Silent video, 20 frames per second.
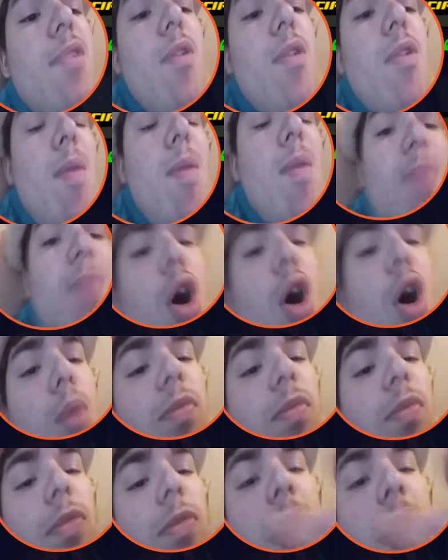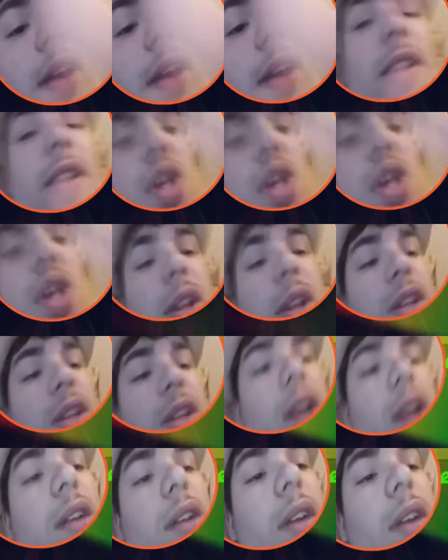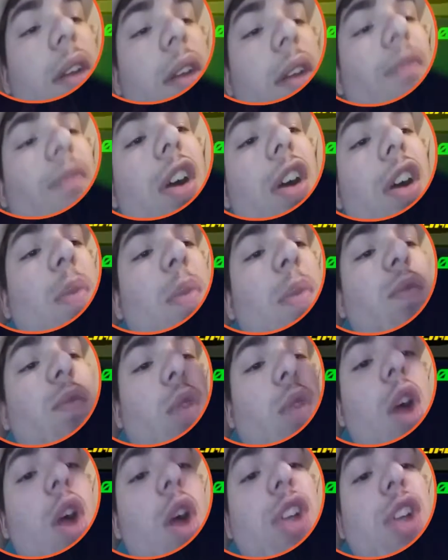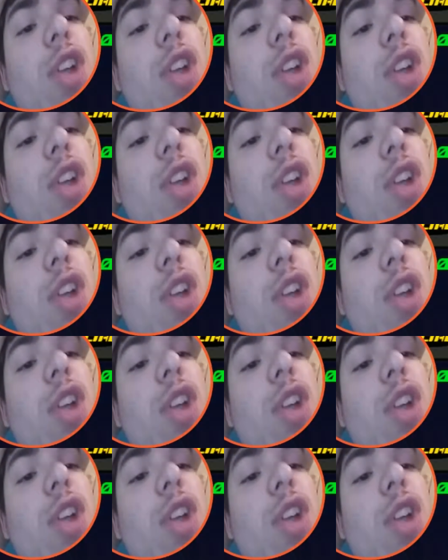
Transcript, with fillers: boom! Yeah, that's good, that's good. Okay, fuck him up even more. Watch this.